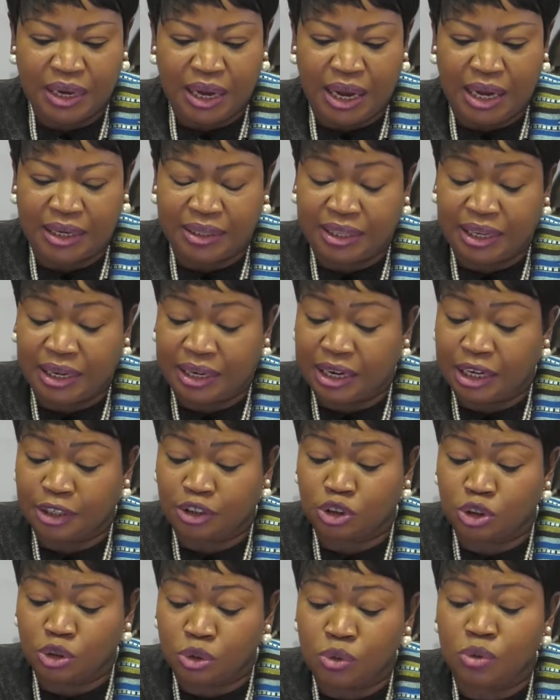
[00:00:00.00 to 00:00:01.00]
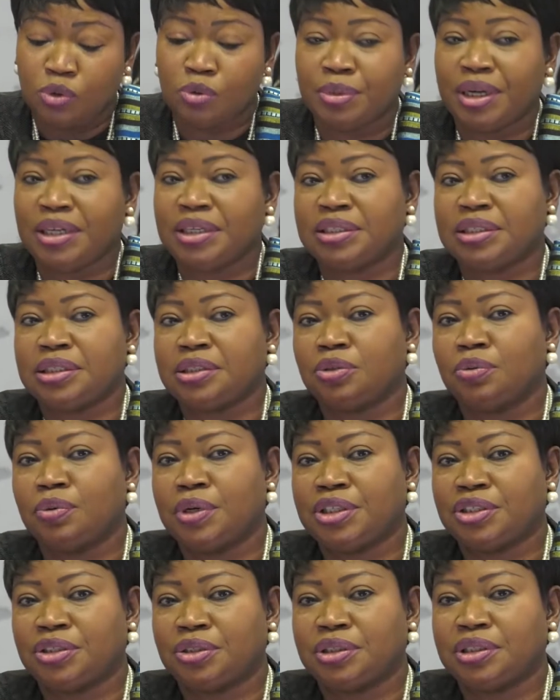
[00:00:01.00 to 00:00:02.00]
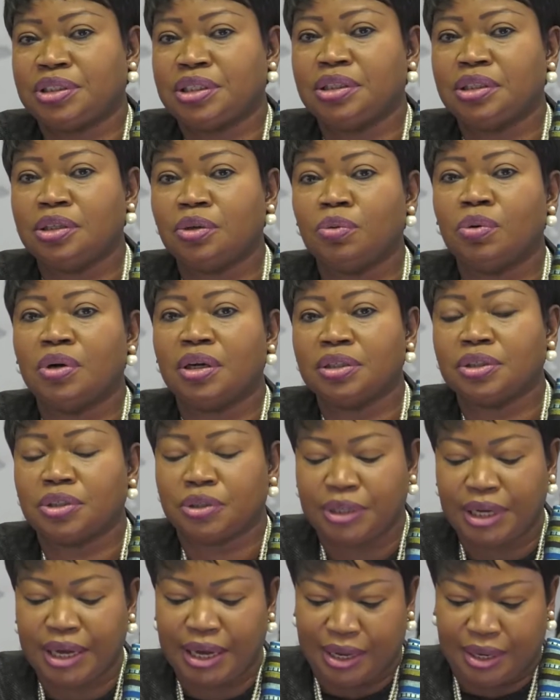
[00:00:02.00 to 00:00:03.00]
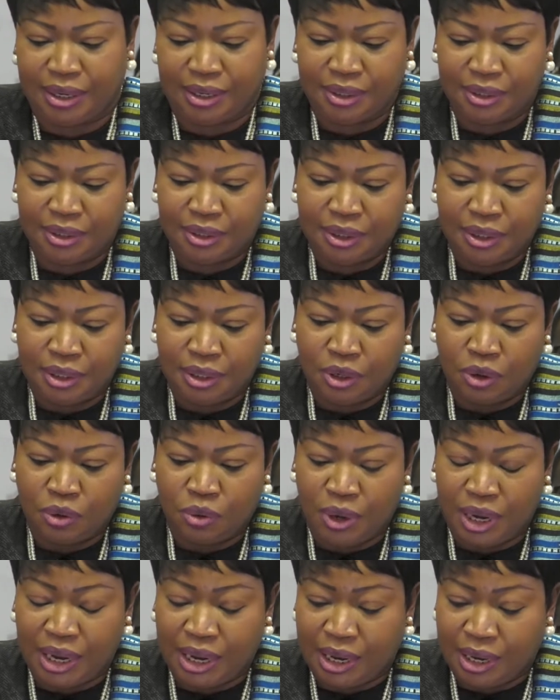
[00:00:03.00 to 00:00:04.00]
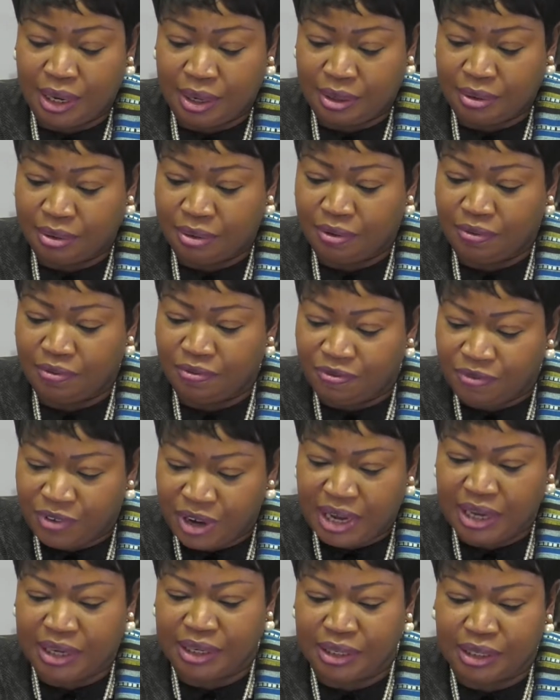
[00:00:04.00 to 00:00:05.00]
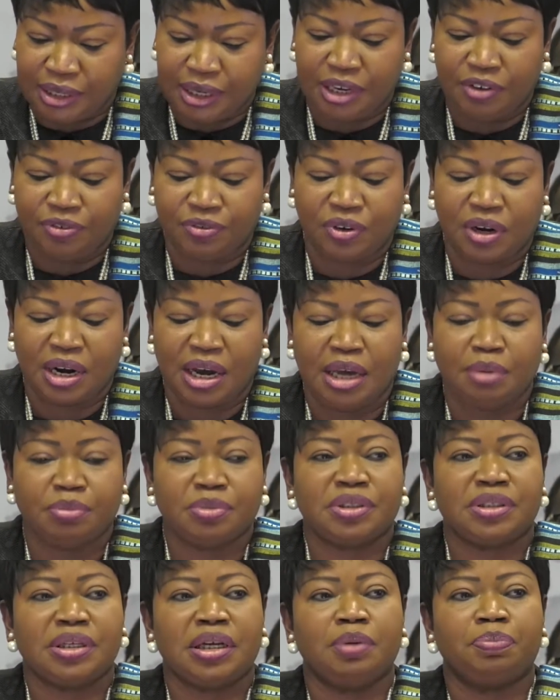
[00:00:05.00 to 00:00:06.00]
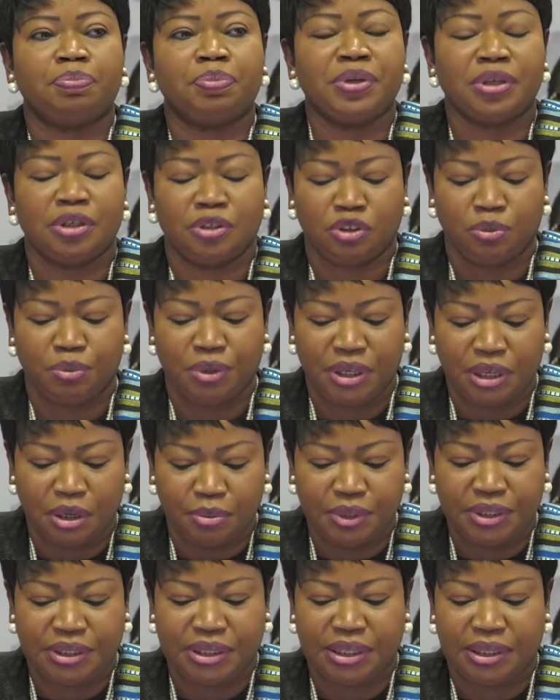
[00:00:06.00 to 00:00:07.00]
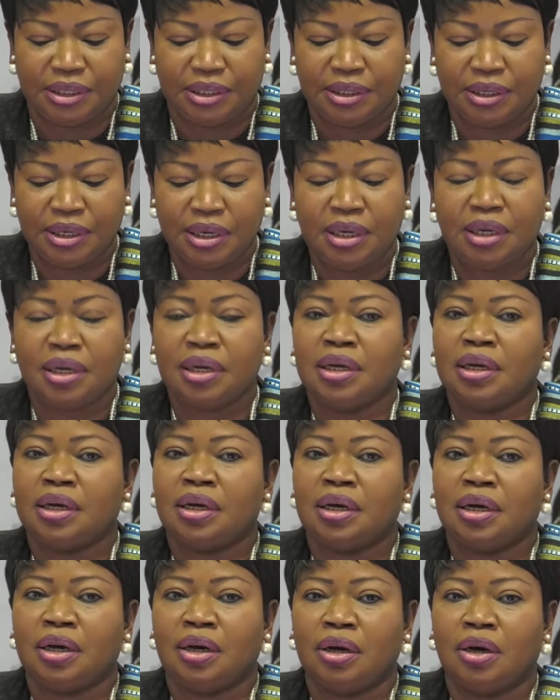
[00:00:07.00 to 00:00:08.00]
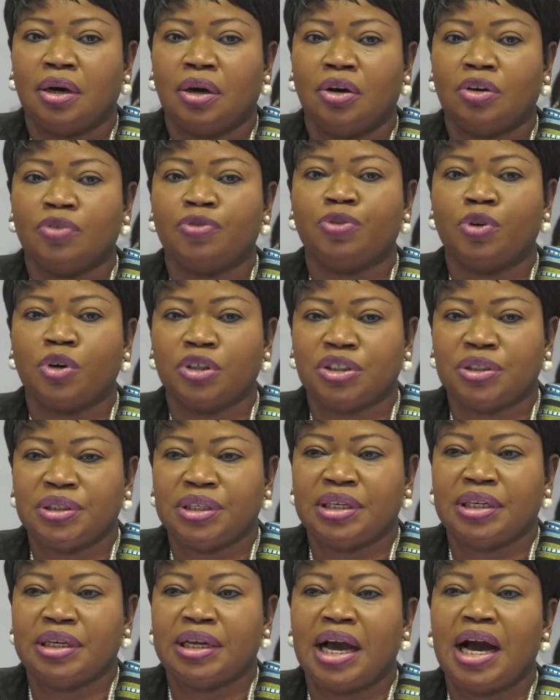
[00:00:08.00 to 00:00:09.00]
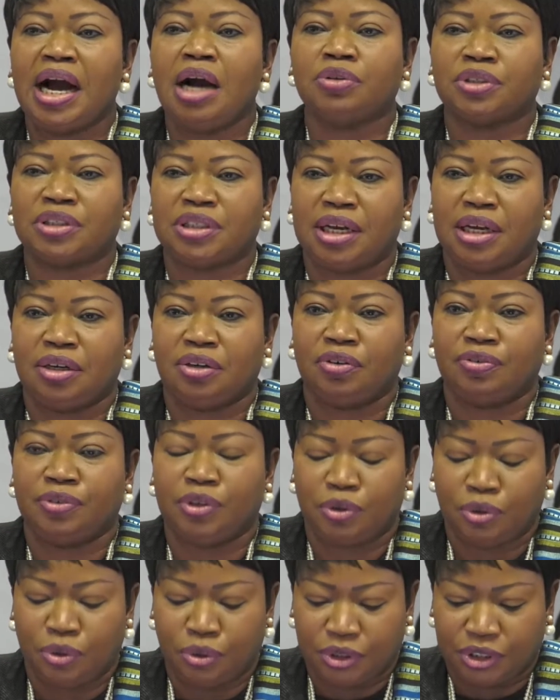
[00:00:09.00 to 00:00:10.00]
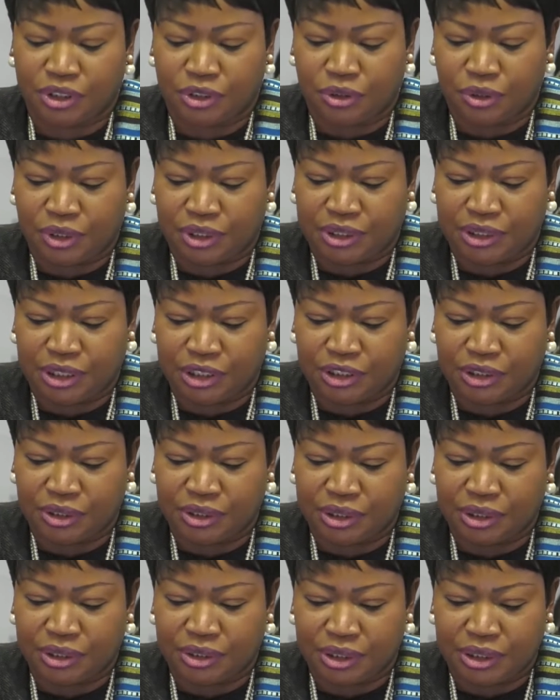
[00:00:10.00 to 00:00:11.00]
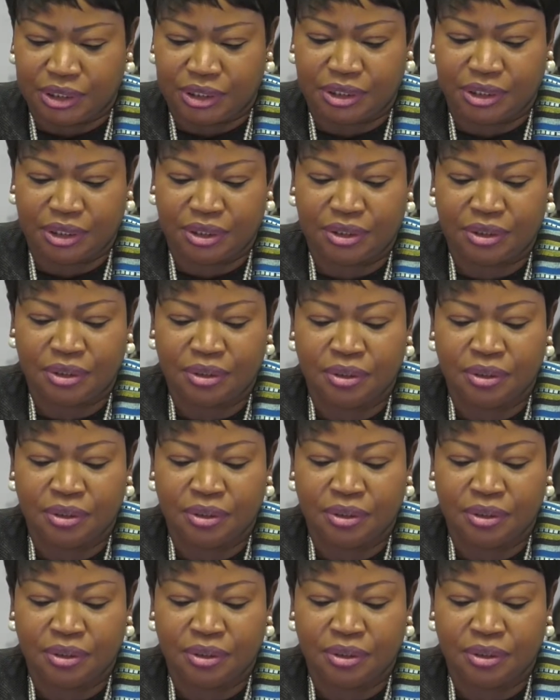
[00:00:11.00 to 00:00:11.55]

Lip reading: And there are too many situations in the world today where very grave crimes appear to be committed, unfortunately, outside of the court's jurisdictional reach.